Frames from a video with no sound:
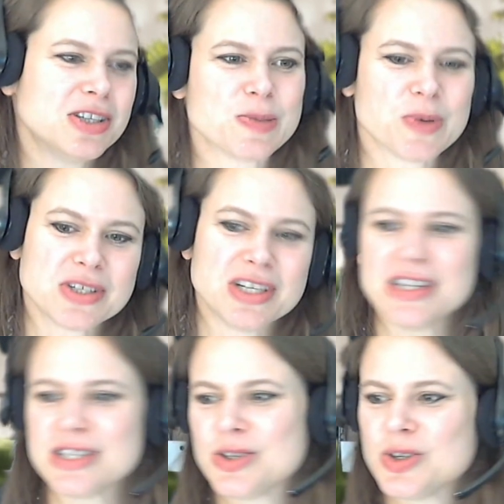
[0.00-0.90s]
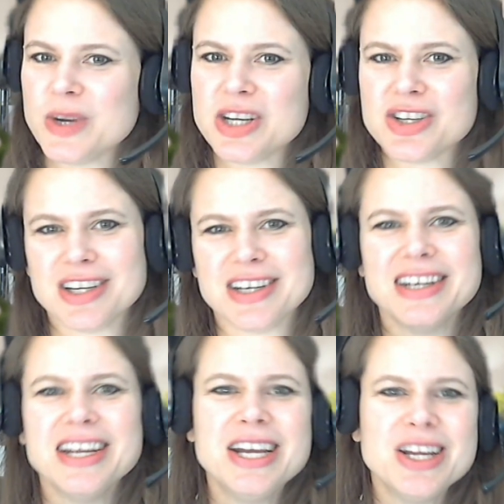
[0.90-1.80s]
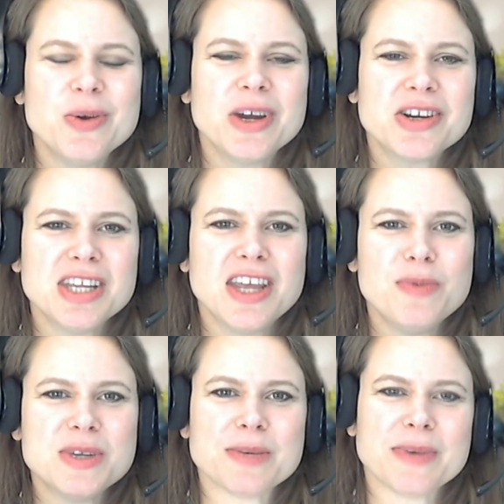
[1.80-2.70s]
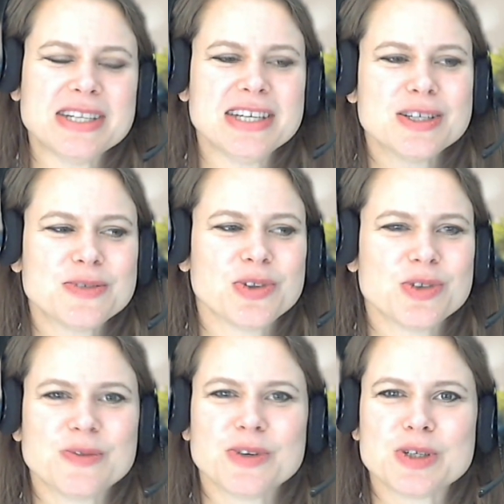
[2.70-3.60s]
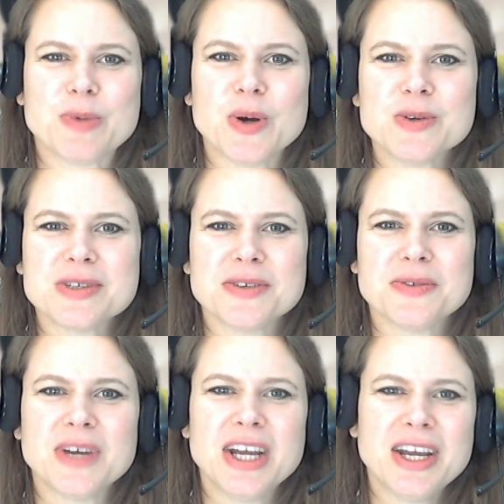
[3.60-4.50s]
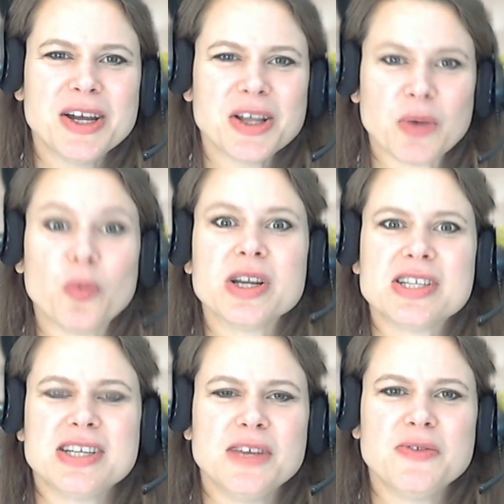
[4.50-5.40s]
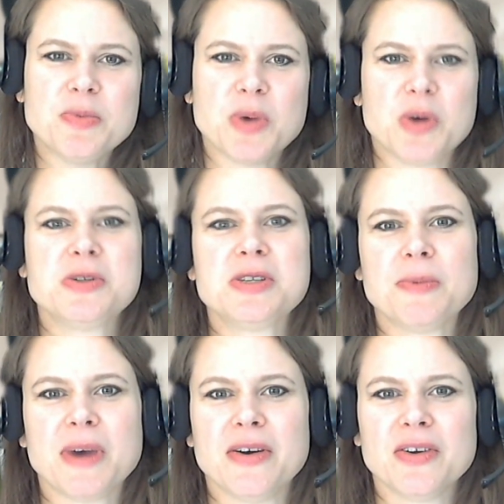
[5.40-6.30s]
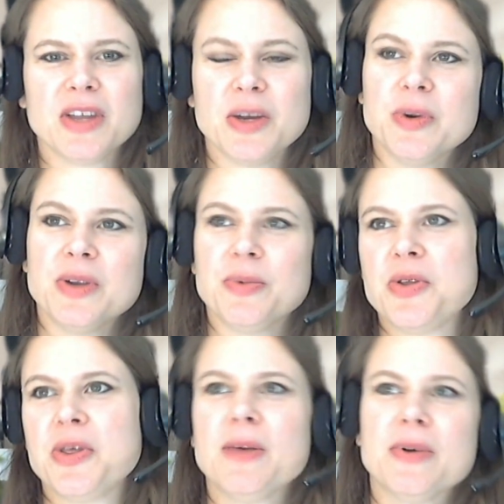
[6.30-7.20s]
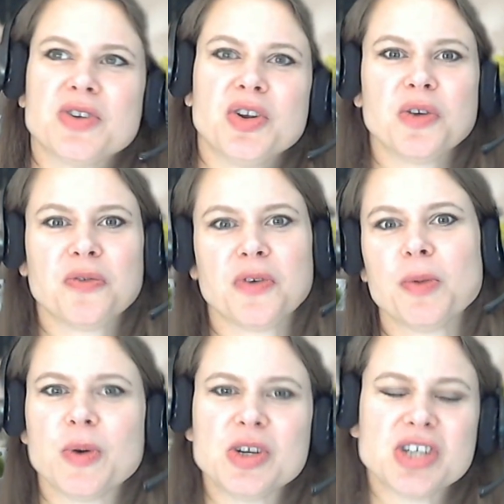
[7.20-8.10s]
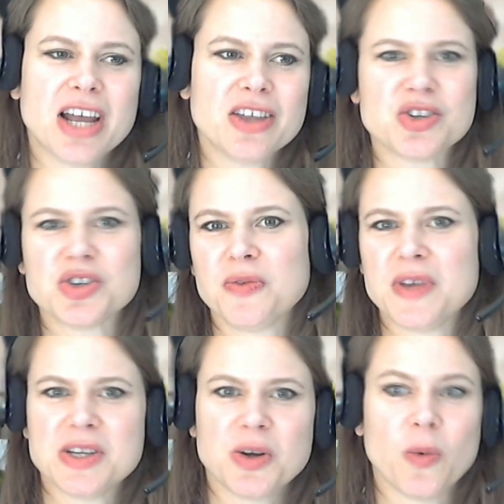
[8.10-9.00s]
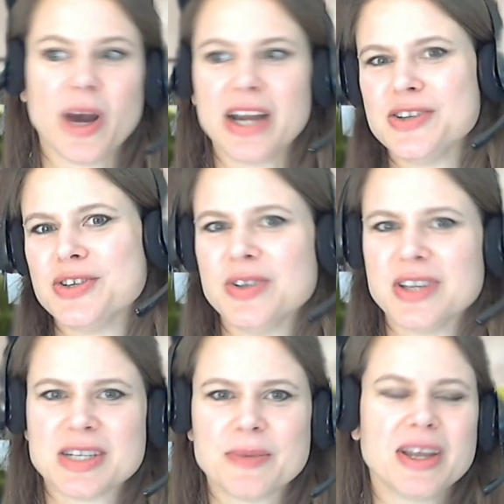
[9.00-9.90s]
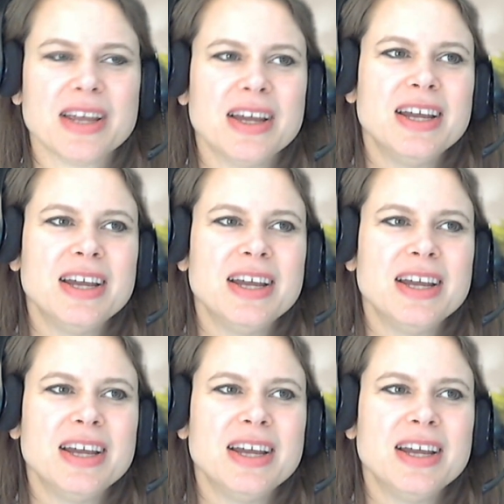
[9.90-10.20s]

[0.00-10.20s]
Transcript: this person in this situation and you actually gave me some ideas for those first posts of like what to even post about you're like what what do you think about starting your firm or what challenges you're facing or why did you do this i'm like